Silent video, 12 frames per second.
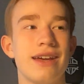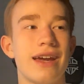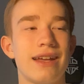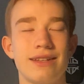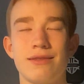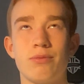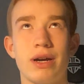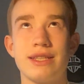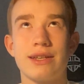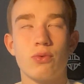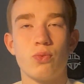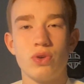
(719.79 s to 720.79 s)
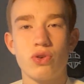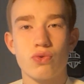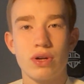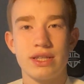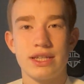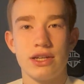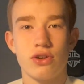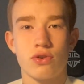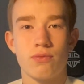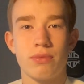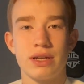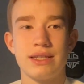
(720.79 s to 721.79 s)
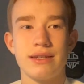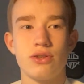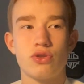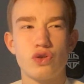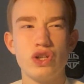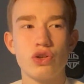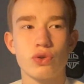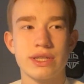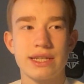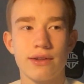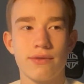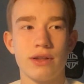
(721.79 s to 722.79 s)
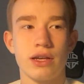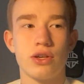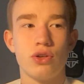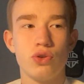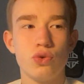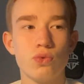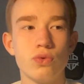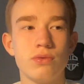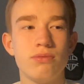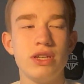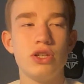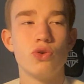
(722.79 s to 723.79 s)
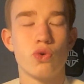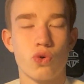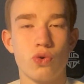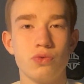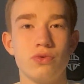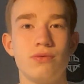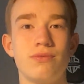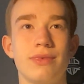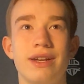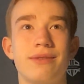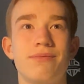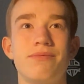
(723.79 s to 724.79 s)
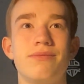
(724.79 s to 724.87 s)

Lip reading: and it might sound weird right here, but treat yourself like you would be your own, like